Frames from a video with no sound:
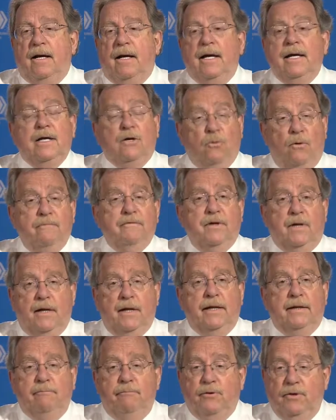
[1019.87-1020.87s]

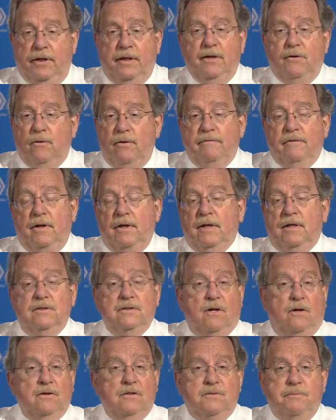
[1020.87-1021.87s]
Equivalently, pretty equivalently, because
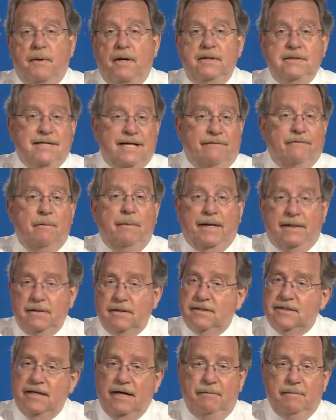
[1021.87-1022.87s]
all the spots have about the
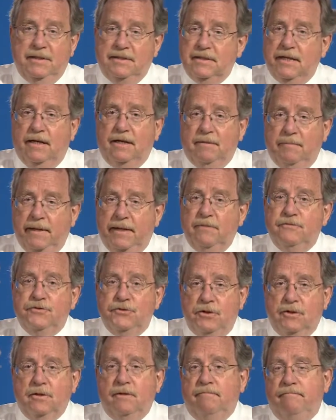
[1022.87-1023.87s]
same exact amount of
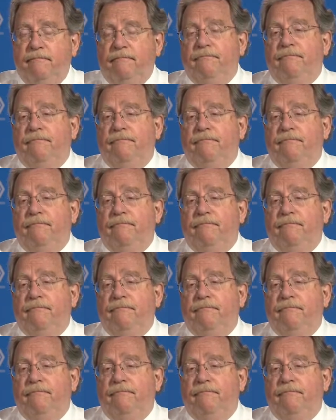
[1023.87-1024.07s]
sugar.